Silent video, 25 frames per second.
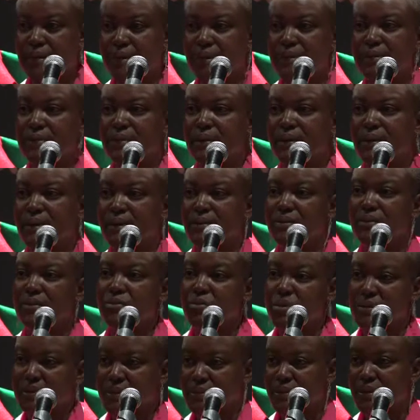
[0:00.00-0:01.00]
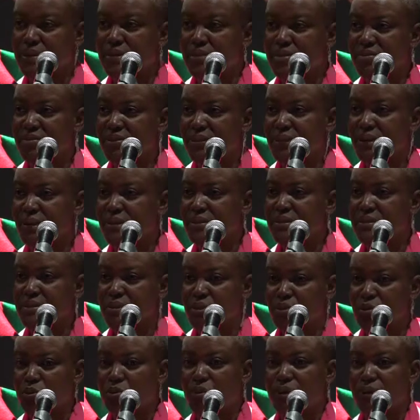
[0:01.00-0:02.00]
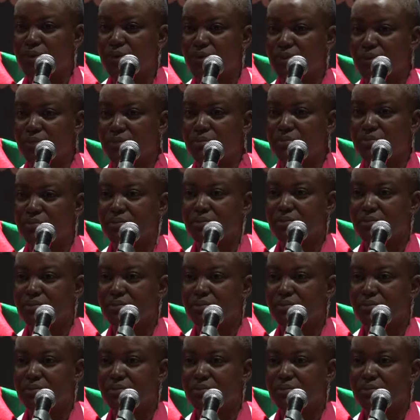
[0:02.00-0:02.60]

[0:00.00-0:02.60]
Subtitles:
that the country was in a difficult situation.